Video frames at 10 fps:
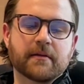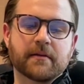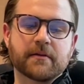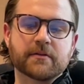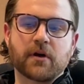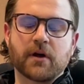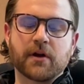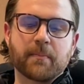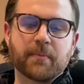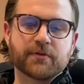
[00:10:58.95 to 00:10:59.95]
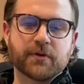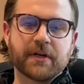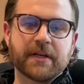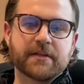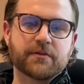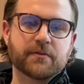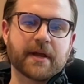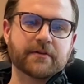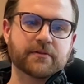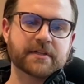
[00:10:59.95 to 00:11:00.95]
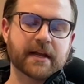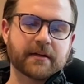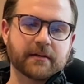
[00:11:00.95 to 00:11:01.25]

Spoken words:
there's an opportunity to intersect